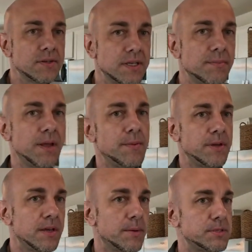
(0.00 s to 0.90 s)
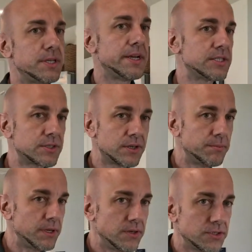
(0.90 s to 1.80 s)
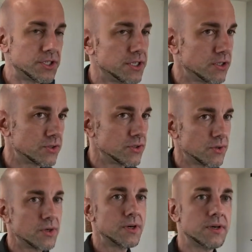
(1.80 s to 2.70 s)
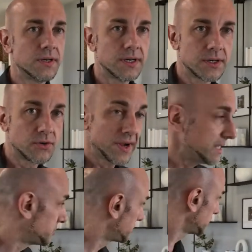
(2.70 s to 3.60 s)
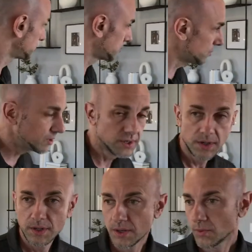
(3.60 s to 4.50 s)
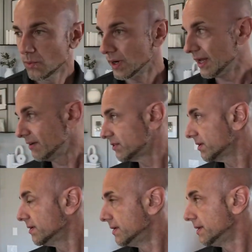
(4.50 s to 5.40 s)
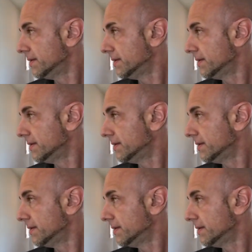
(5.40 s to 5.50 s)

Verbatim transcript: and then maybe upstairs could be your children or uh, grandchildren or whatever.